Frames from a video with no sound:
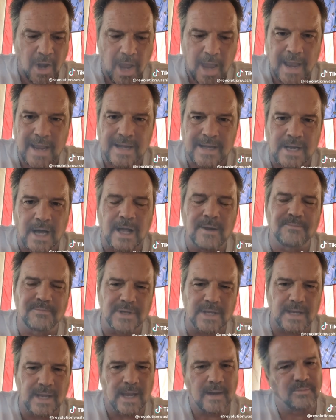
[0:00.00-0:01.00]
and not
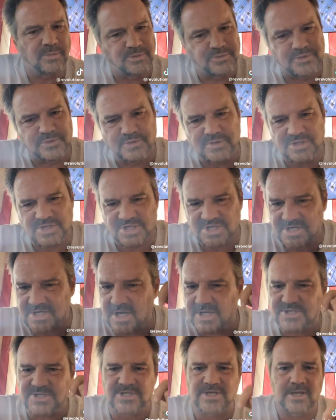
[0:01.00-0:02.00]
being able to
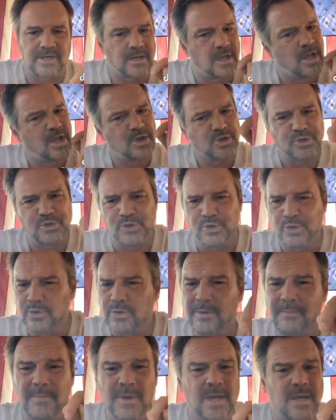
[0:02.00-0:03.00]
discuss it, you
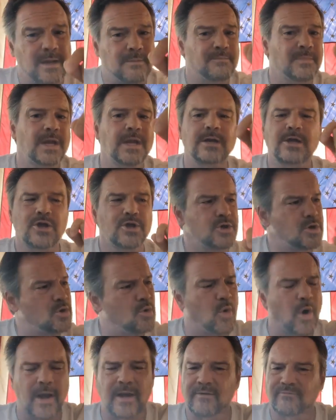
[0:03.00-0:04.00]
to me to
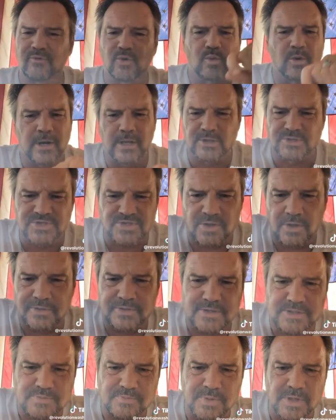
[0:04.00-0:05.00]
you, and everyone else on
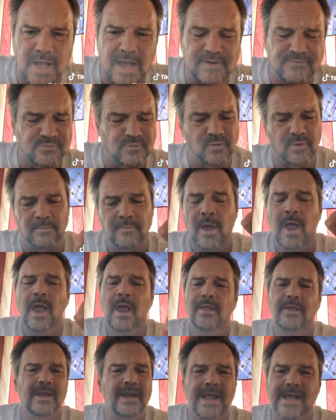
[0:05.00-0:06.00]
this platform.
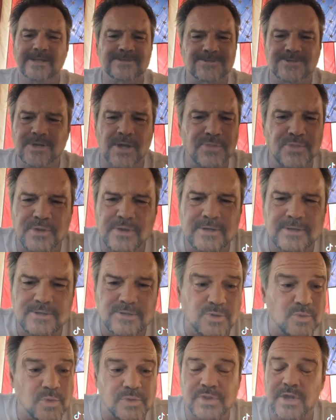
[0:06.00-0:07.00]
It has nothing to
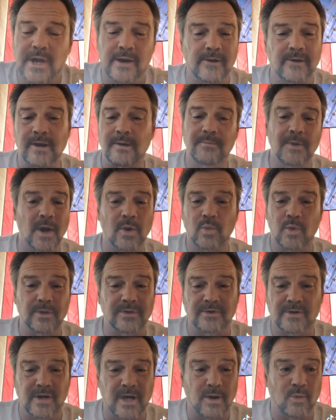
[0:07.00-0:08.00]
do with caring about
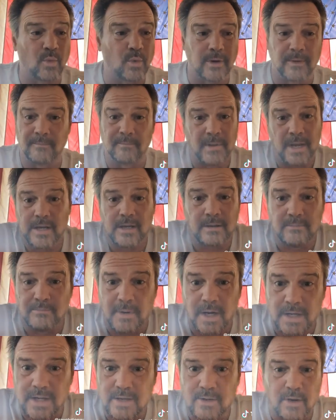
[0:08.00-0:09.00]
whether or not we're making
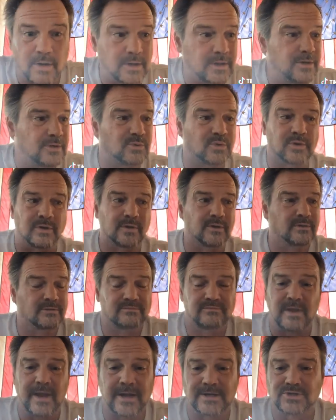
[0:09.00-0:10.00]
money on it or
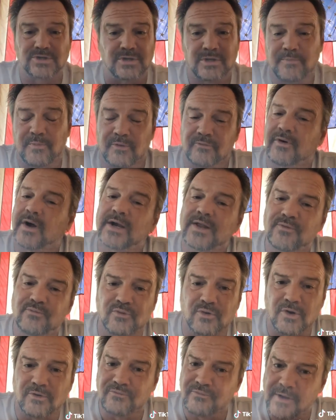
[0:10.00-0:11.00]
actually providing
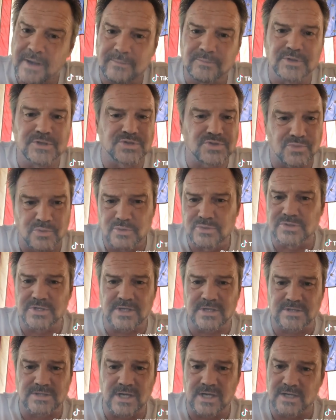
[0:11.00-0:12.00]
for our families through
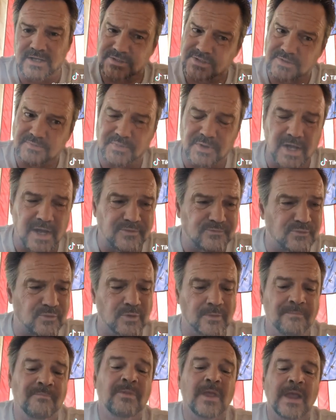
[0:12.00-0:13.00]
TikTok as a
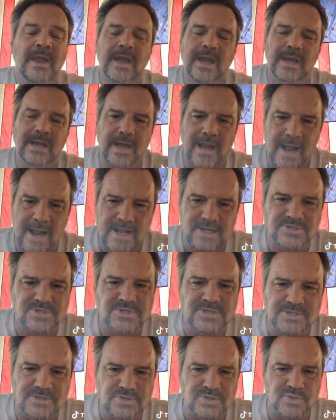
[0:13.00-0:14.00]
platform. It has
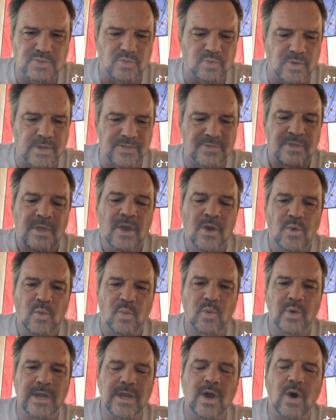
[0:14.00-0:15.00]
to do with
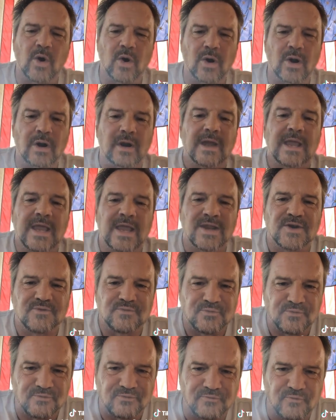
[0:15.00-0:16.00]
we are
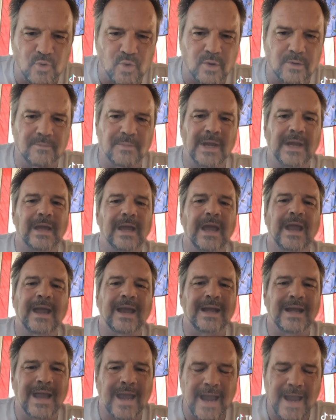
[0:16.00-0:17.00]
informing
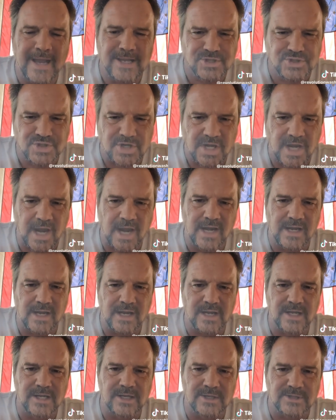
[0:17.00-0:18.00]
and
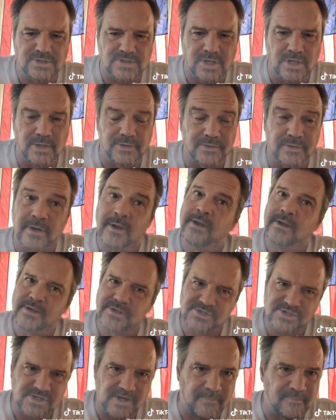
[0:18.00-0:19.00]
educating each other,
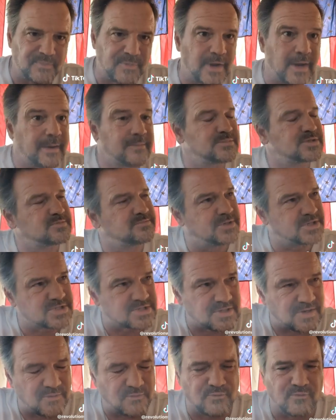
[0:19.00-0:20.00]
sometimes
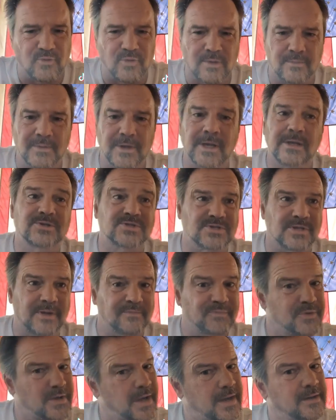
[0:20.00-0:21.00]
misinforming,
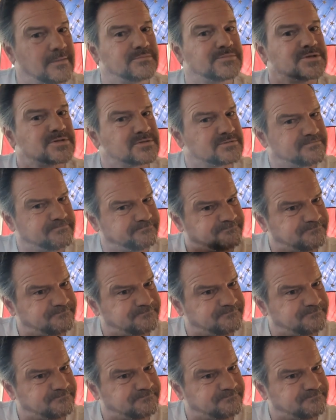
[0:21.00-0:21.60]
sometimes